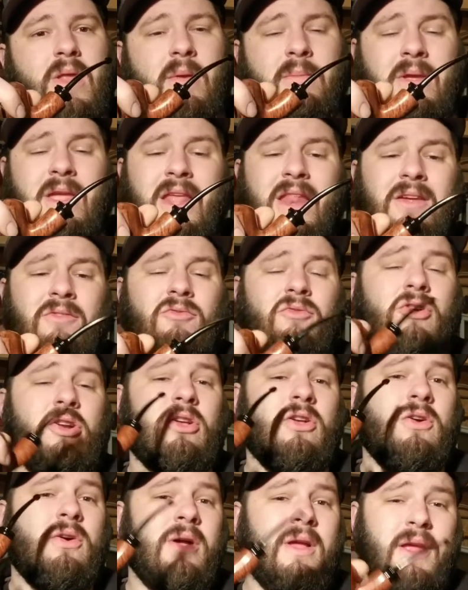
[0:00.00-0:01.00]
I'm getting
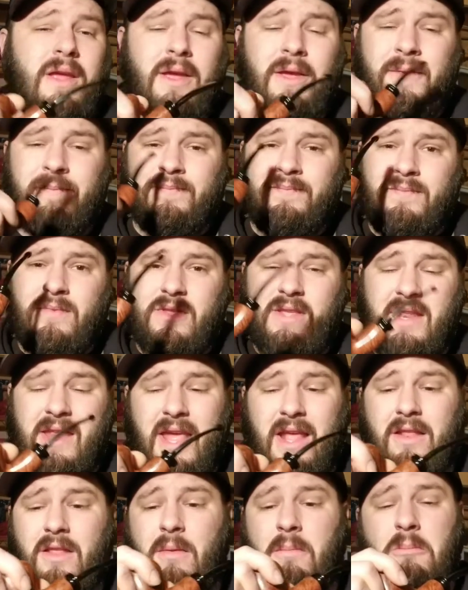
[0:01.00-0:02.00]
real to
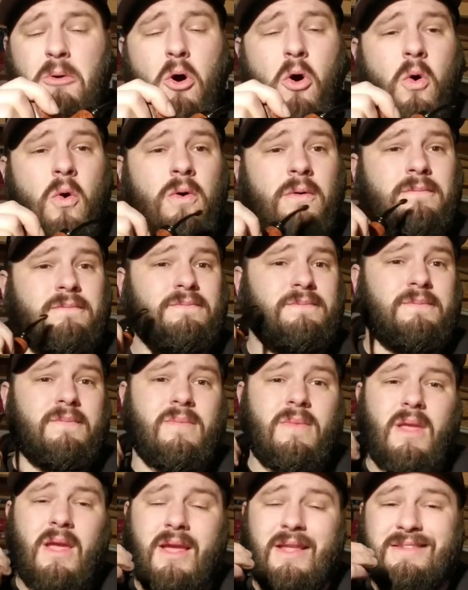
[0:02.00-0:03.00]
the end of the bowl.
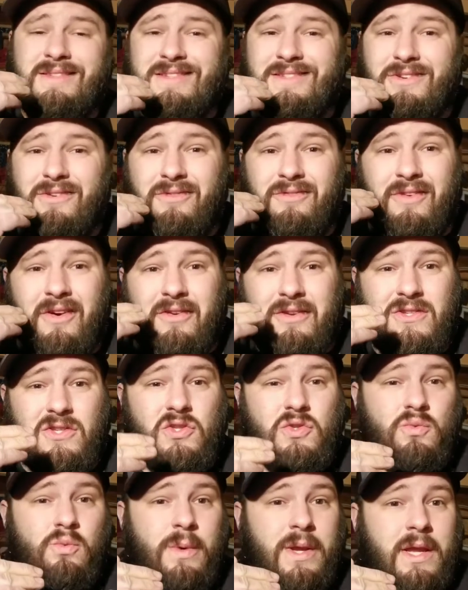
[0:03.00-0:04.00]
It's still very
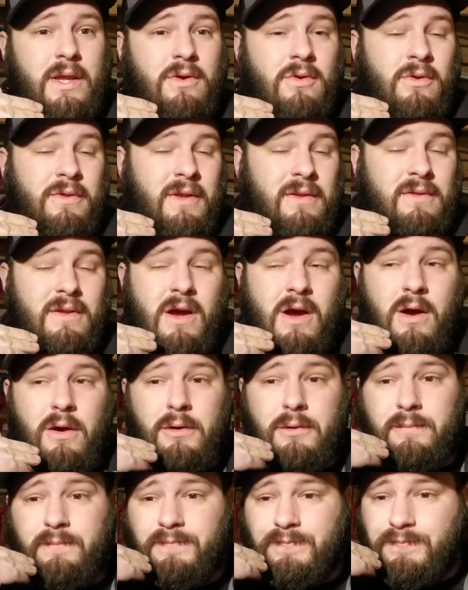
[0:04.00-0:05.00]
sweet on the
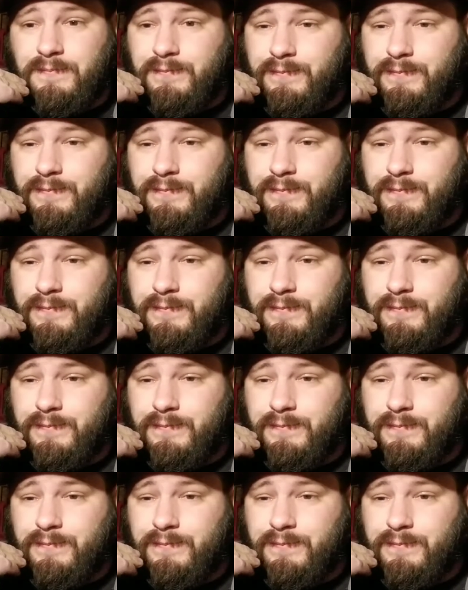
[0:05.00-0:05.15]
tongue,